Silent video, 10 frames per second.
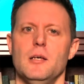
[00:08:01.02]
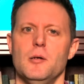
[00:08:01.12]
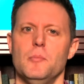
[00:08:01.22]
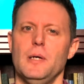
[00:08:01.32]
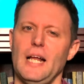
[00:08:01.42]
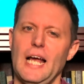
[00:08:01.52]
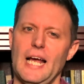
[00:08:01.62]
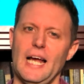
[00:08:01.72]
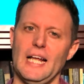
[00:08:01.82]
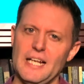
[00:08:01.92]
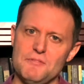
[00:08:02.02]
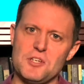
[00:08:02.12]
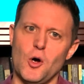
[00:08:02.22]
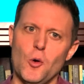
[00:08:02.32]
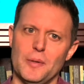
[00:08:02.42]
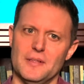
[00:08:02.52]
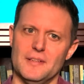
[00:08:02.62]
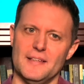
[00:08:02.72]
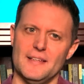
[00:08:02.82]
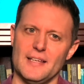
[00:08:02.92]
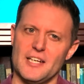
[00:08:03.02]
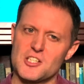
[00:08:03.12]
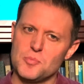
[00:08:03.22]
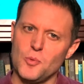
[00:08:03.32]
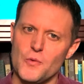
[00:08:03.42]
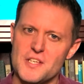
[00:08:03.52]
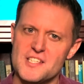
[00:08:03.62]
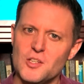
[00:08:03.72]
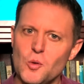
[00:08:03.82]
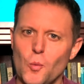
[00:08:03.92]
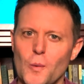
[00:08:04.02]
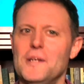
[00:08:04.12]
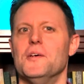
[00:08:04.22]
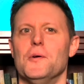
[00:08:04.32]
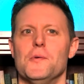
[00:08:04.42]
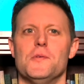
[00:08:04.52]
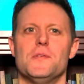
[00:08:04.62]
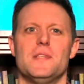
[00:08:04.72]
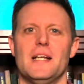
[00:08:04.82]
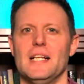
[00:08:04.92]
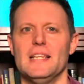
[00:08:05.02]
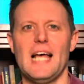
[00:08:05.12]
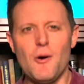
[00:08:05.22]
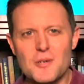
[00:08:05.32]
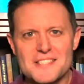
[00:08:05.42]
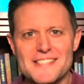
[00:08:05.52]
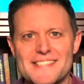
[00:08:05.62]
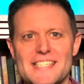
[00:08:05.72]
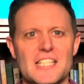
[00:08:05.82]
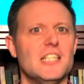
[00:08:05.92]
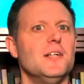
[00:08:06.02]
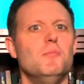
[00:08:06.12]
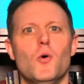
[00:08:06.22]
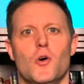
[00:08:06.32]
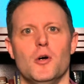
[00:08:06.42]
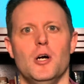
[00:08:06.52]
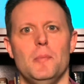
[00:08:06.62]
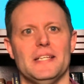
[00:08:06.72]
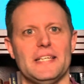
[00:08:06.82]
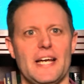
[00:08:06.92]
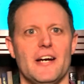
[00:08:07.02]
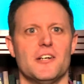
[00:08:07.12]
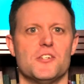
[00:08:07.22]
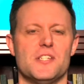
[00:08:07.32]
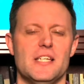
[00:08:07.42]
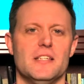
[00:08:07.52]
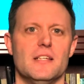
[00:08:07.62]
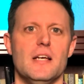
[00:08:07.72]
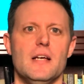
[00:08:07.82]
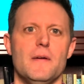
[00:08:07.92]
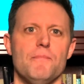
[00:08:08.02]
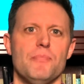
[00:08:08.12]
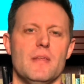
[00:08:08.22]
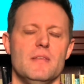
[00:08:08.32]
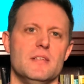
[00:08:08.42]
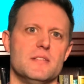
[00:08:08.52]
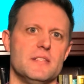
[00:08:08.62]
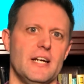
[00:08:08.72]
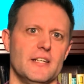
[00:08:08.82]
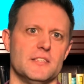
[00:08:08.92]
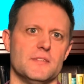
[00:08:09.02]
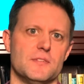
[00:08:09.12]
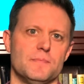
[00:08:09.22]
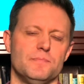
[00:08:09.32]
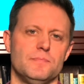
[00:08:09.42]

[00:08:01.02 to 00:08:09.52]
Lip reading: But I love to open and explore these little windows that allow us to see a little more about the characters in these narratives.